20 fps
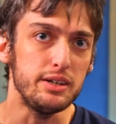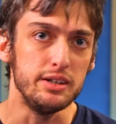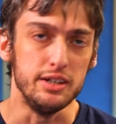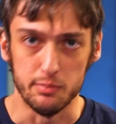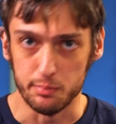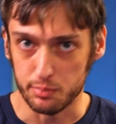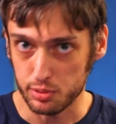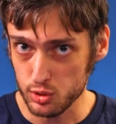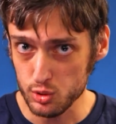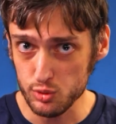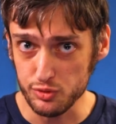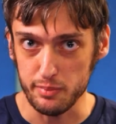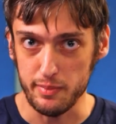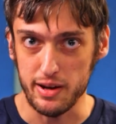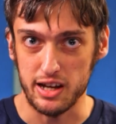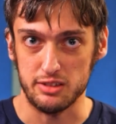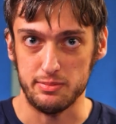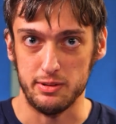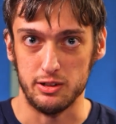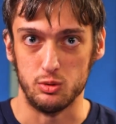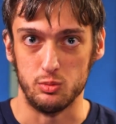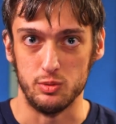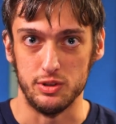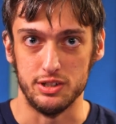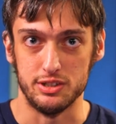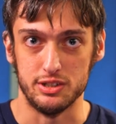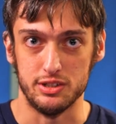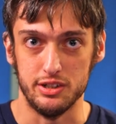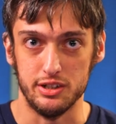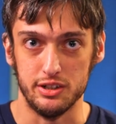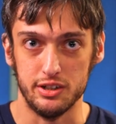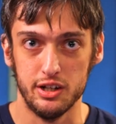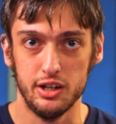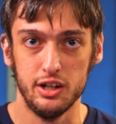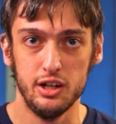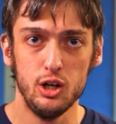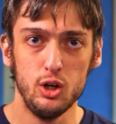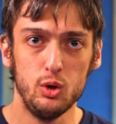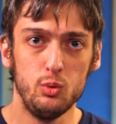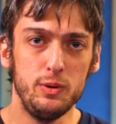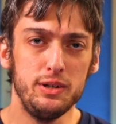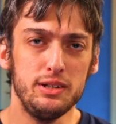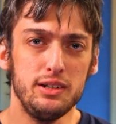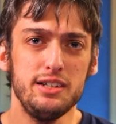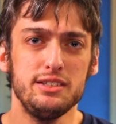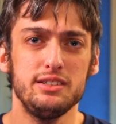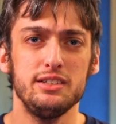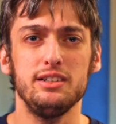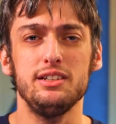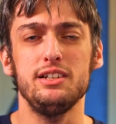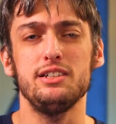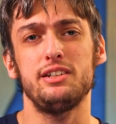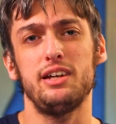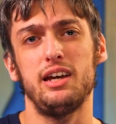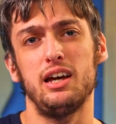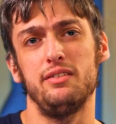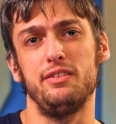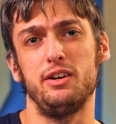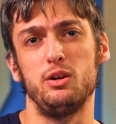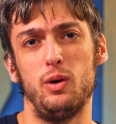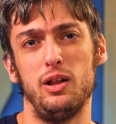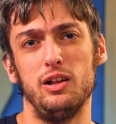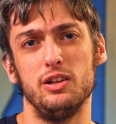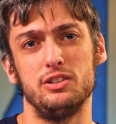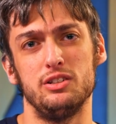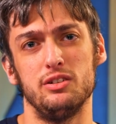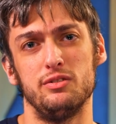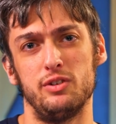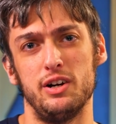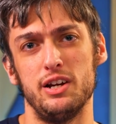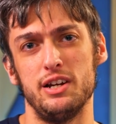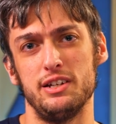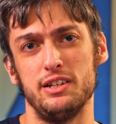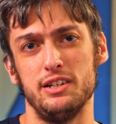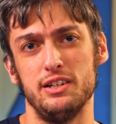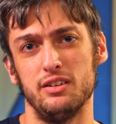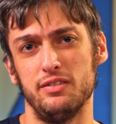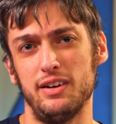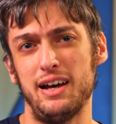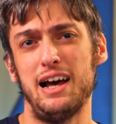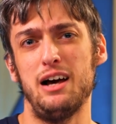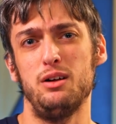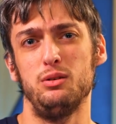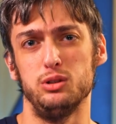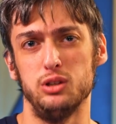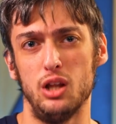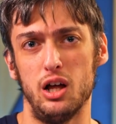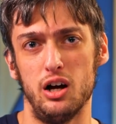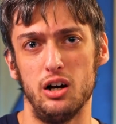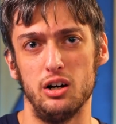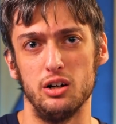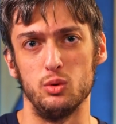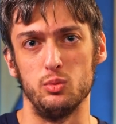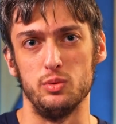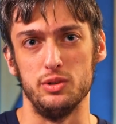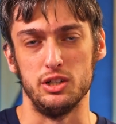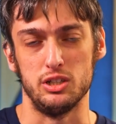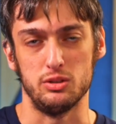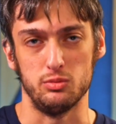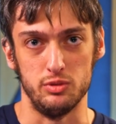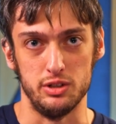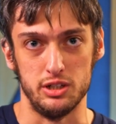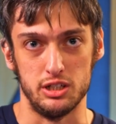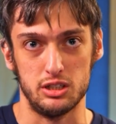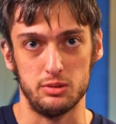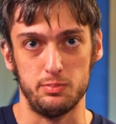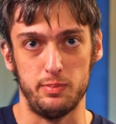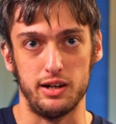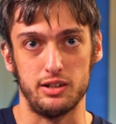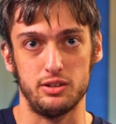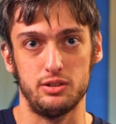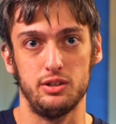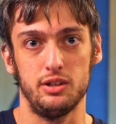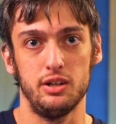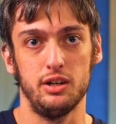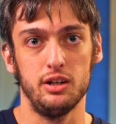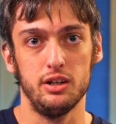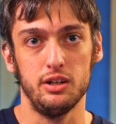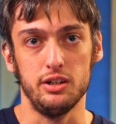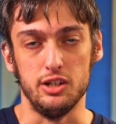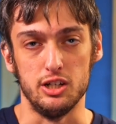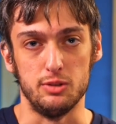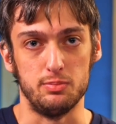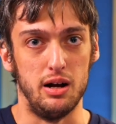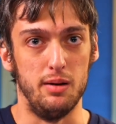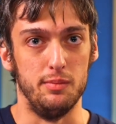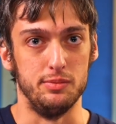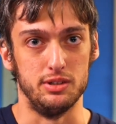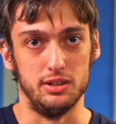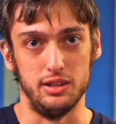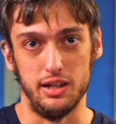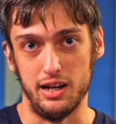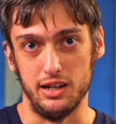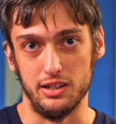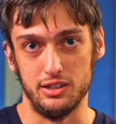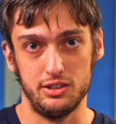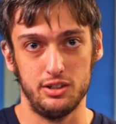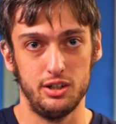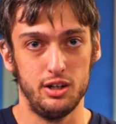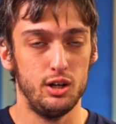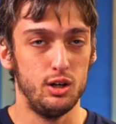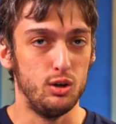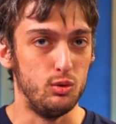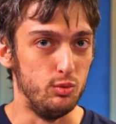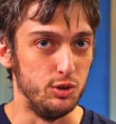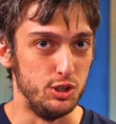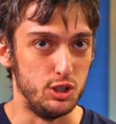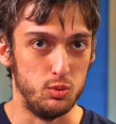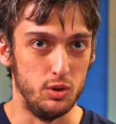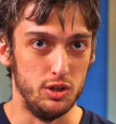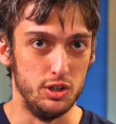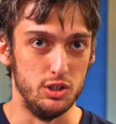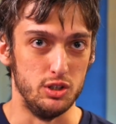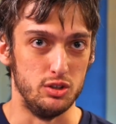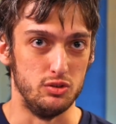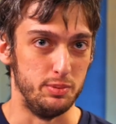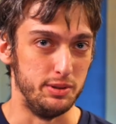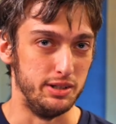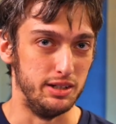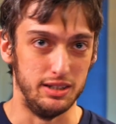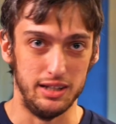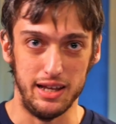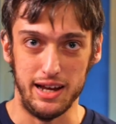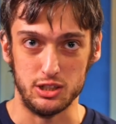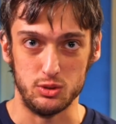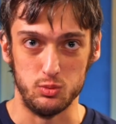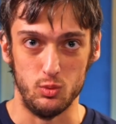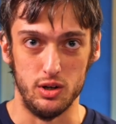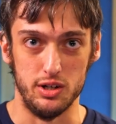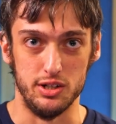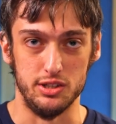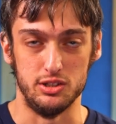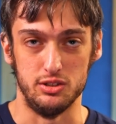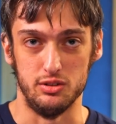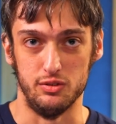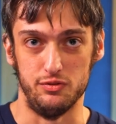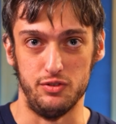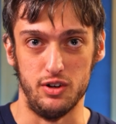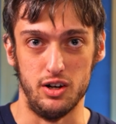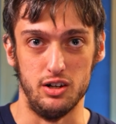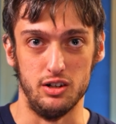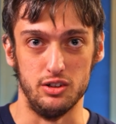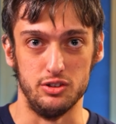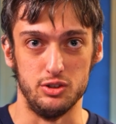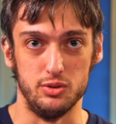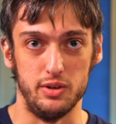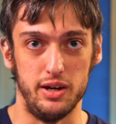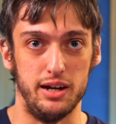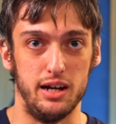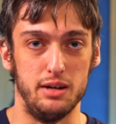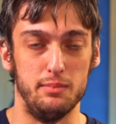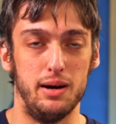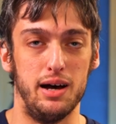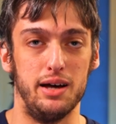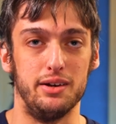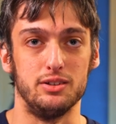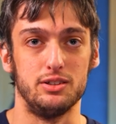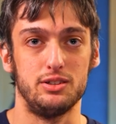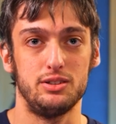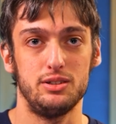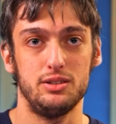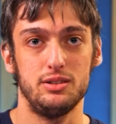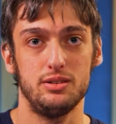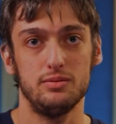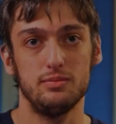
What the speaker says: improve their mathematical reasoning, we'd like to at least have a relative ranking of how long we expect each problem to last, which ones will be the last ones to fall to AI models.